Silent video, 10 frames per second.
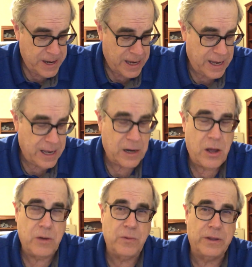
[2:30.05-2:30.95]
And
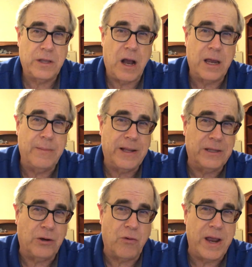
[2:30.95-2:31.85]
along with talking about
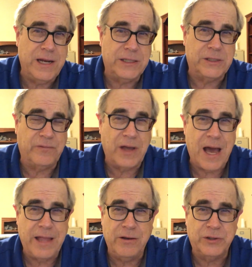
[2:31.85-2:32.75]
the greatness of
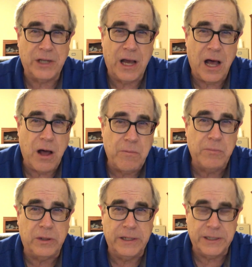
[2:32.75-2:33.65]
God, there's a
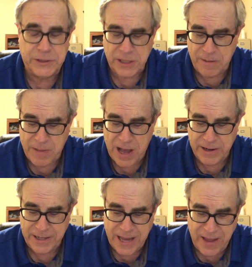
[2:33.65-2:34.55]
humbleness
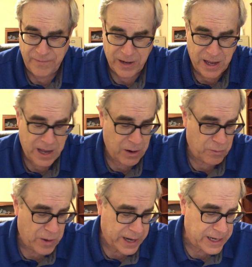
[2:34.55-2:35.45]
about David, a
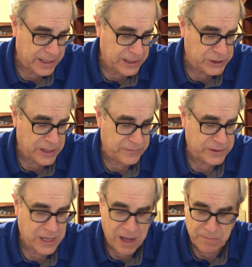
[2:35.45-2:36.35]
recognition of
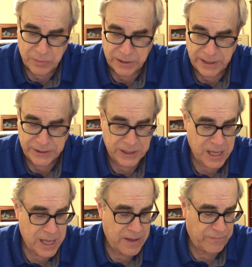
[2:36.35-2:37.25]
his humbleness.
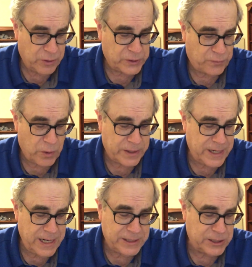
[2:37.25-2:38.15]
Verse
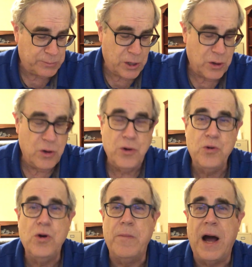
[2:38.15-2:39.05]
14, he says, "But
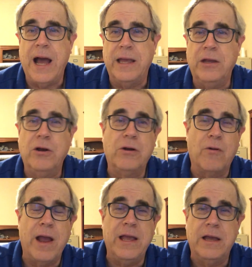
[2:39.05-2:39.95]
who am I? You're
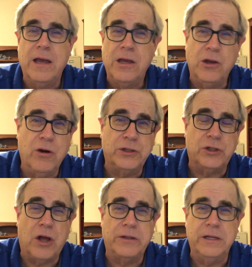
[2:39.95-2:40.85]
great, you're
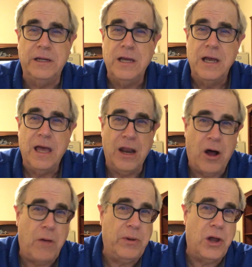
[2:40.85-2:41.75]
exalted, it
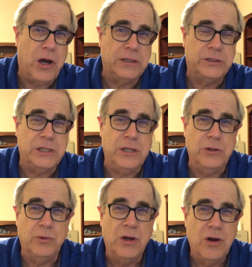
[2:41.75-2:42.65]
all belongs to
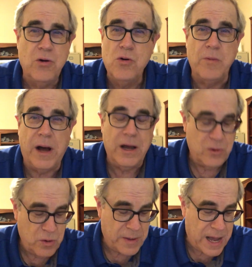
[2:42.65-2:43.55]
you. Who
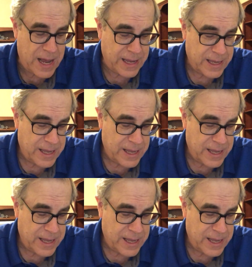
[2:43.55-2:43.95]
am I?